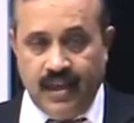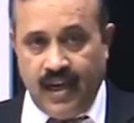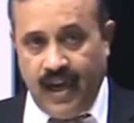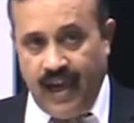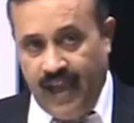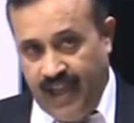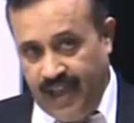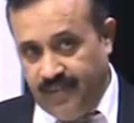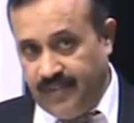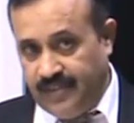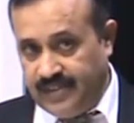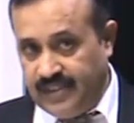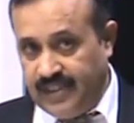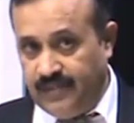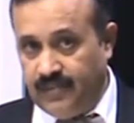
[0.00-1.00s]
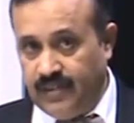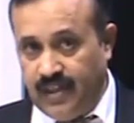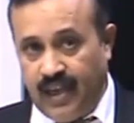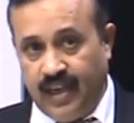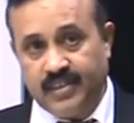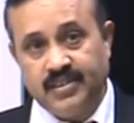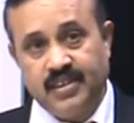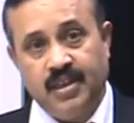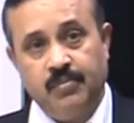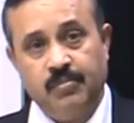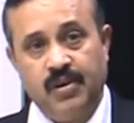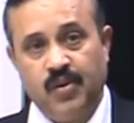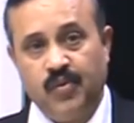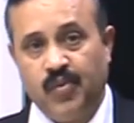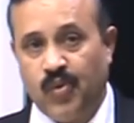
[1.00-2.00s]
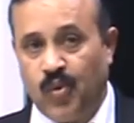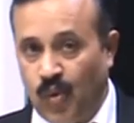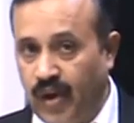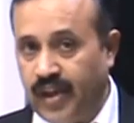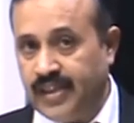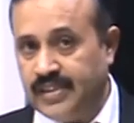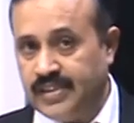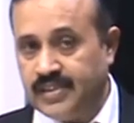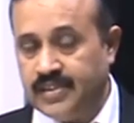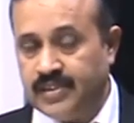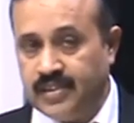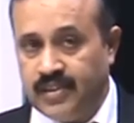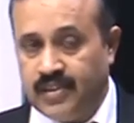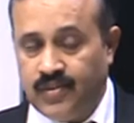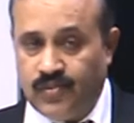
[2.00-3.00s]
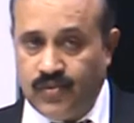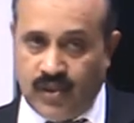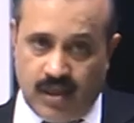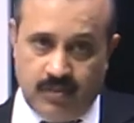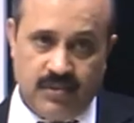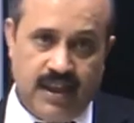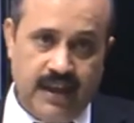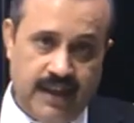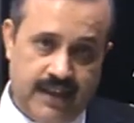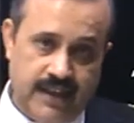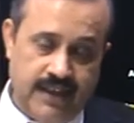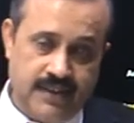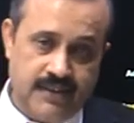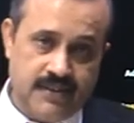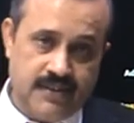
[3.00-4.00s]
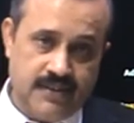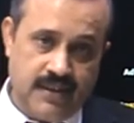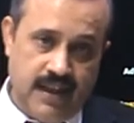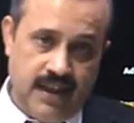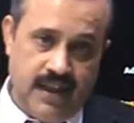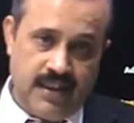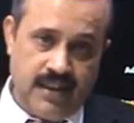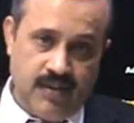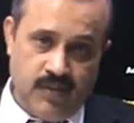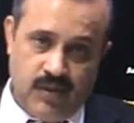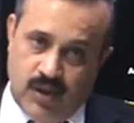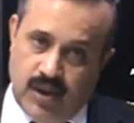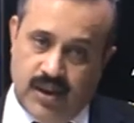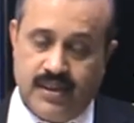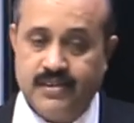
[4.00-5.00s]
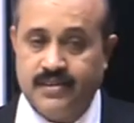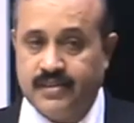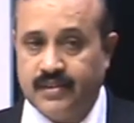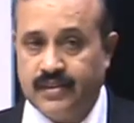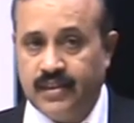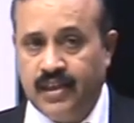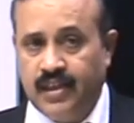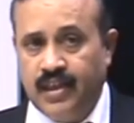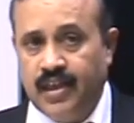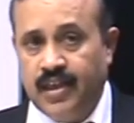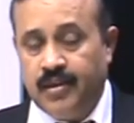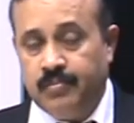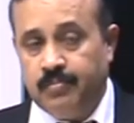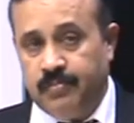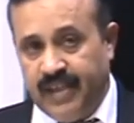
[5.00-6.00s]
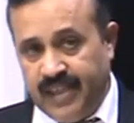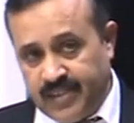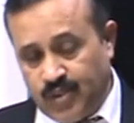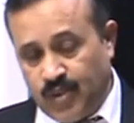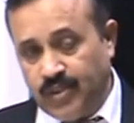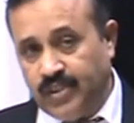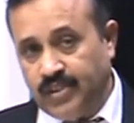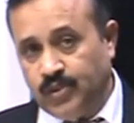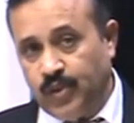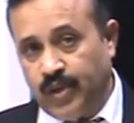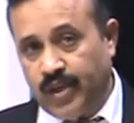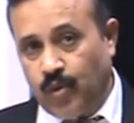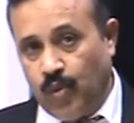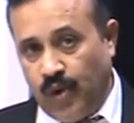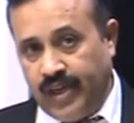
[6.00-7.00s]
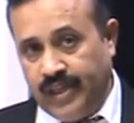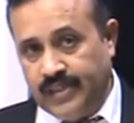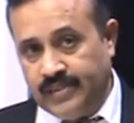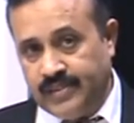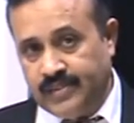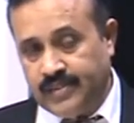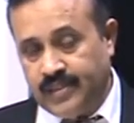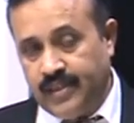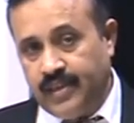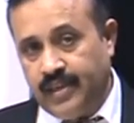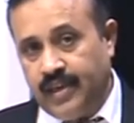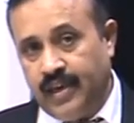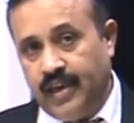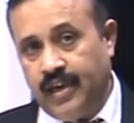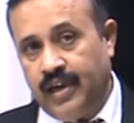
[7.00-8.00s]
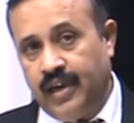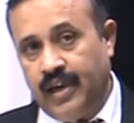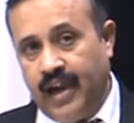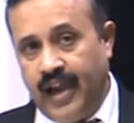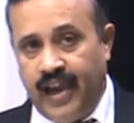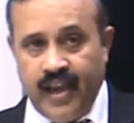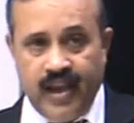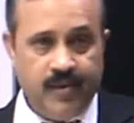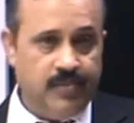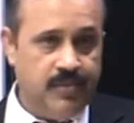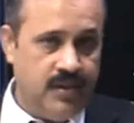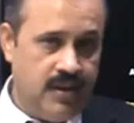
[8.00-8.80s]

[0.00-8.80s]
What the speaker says: I have received large number of queries from the readers and the viewers. Based on your queries, I have